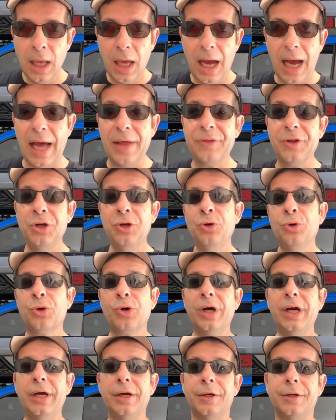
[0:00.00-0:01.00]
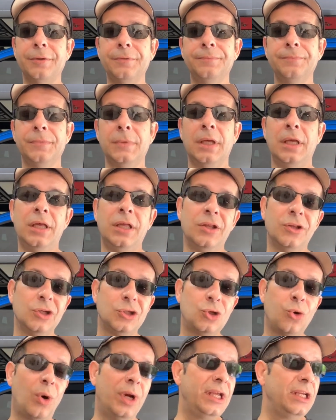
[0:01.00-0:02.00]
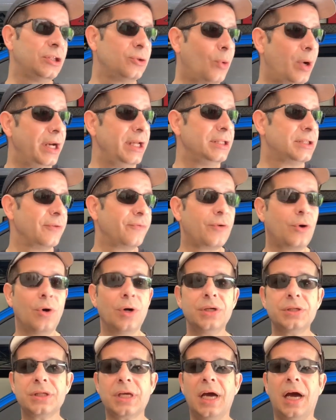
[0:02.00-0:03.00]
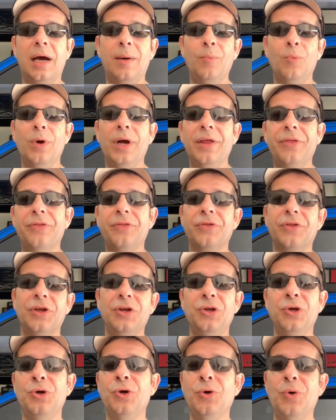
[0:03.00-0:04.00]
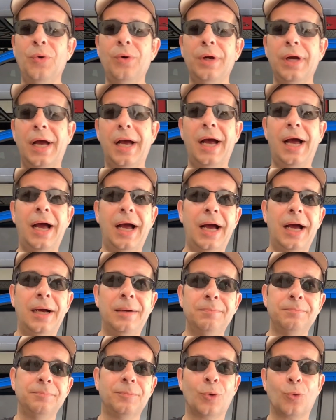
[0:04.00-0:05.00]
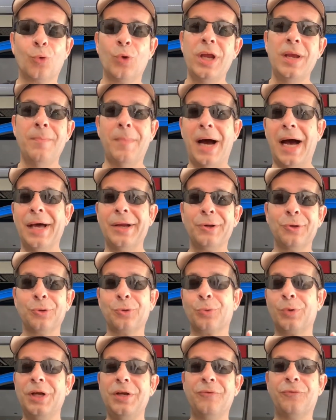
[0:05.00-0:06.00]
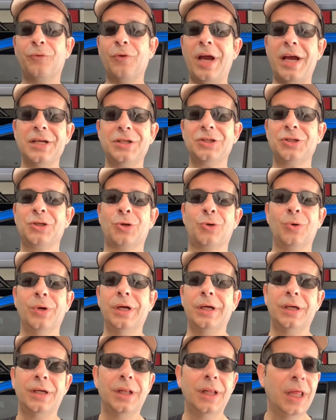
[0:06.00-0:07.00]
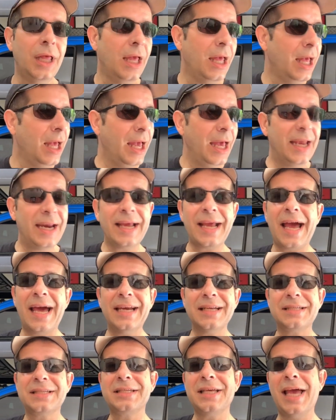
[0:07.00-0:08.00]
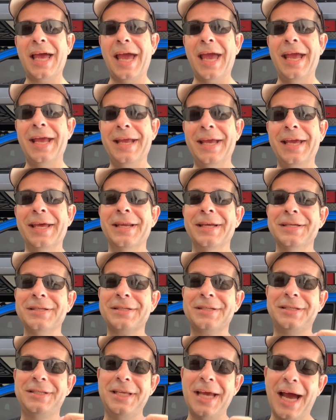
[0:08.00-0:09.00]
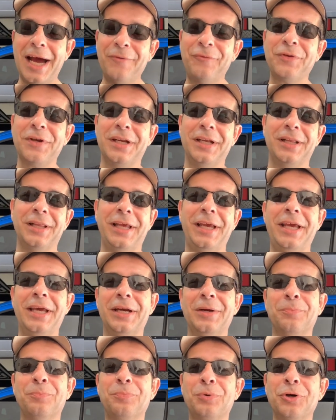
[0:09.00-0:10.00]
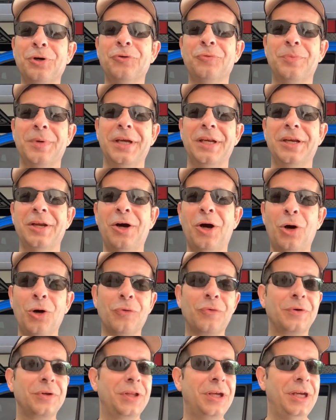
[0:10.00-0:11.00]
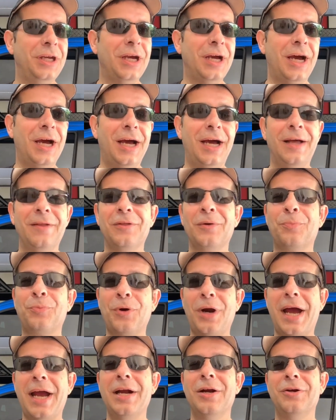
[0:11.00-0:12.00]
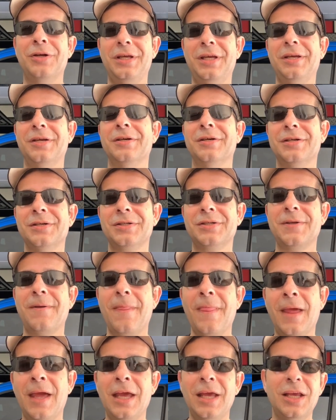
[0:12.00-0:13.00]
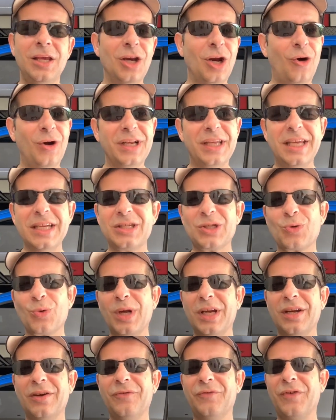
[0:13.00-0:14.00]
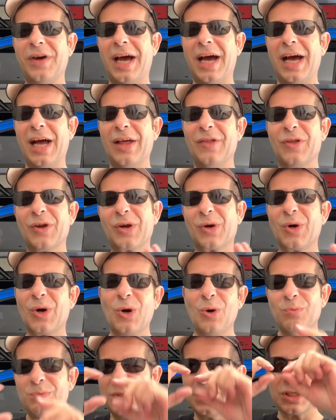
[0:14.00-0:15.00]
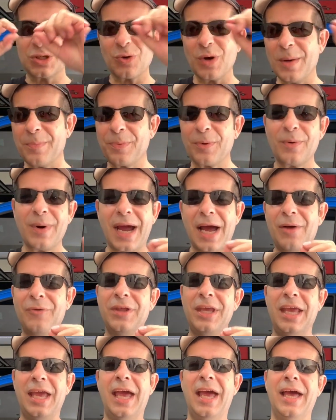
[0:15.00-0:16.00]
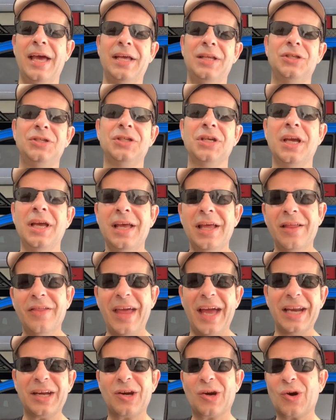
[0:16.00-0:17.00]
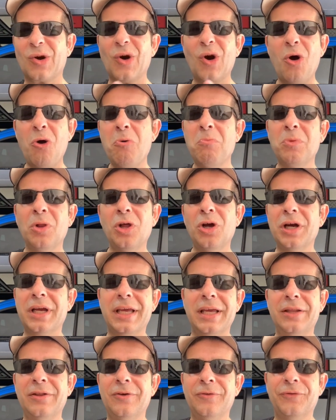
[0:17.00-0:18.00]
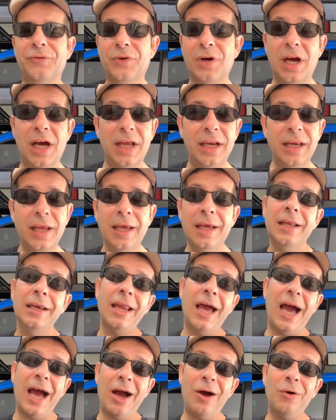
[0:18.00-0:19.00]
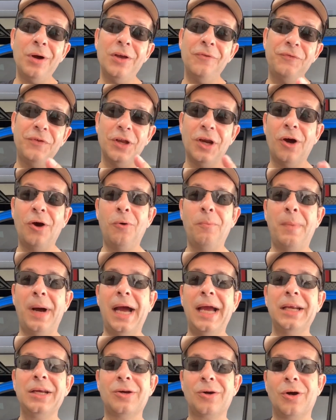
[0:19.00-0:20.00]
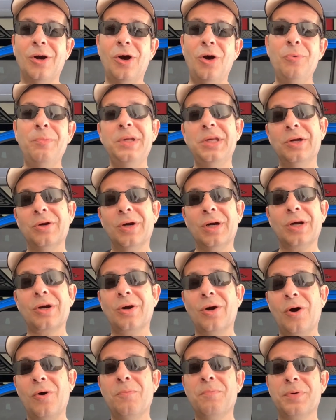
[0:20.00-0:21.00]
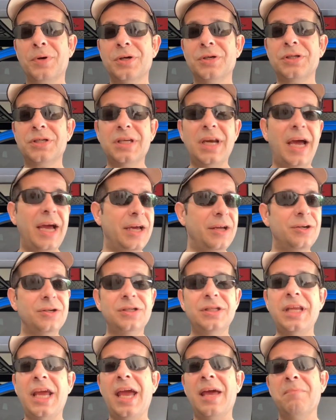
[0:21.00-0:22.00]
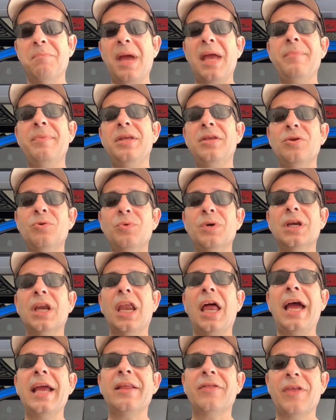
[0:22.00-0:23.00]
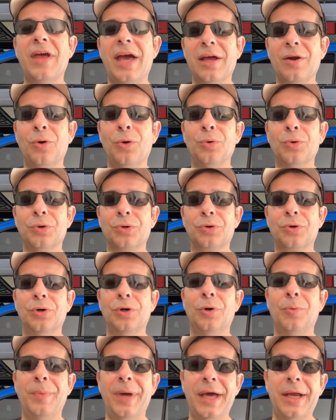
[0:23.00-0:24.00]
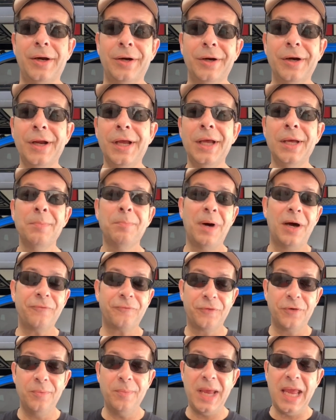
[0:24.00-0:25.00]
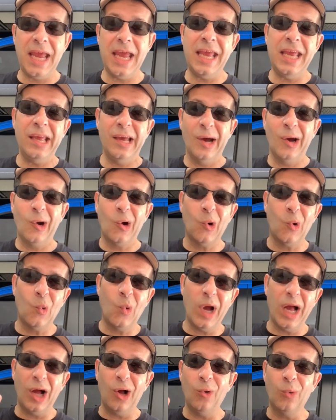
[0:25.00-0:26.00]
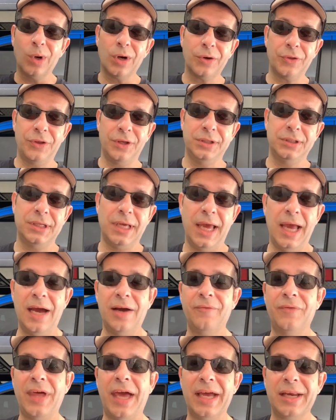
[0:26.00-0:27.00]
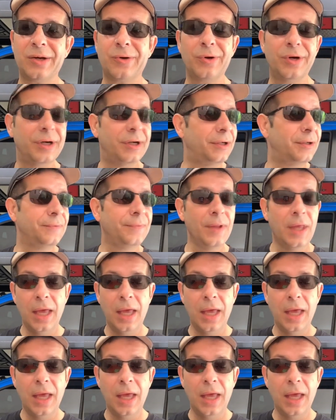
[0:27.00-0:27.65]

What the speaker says: The new grille. The 2020s, of course, come with the new remodeled, refreshed grille. And I gotta say, it is definitely an improvement over the prior years. You know, it gets rid of the chrome strip around the edge, that chrome look in the front. Now, if you don't mind chrome and you're a chrome person, I understand. Maybe you would like that older grille better. But for me, well worth it to have that grille.